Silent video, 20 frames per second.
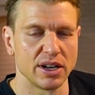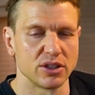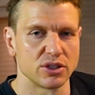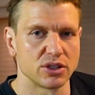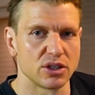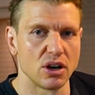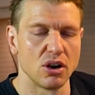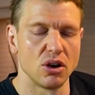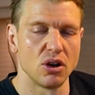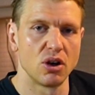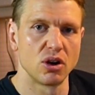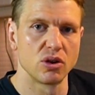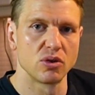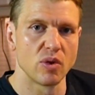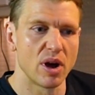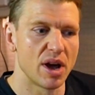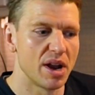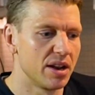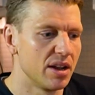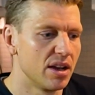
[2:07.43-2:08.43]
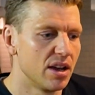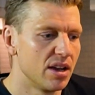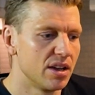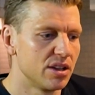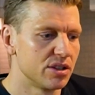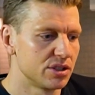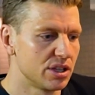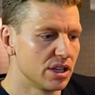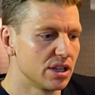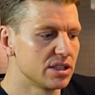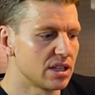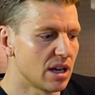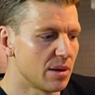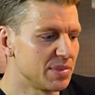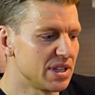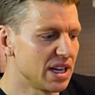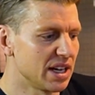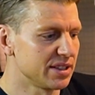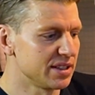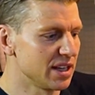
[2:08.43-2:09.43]
It's still a long run, still some
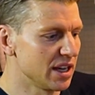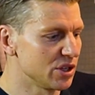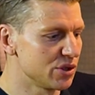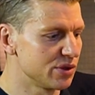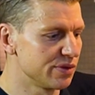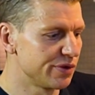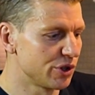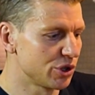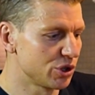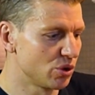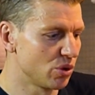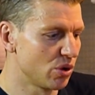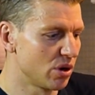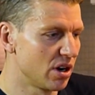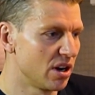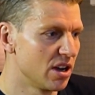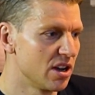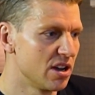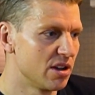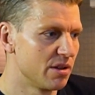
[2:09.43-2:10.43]
taxation for sure,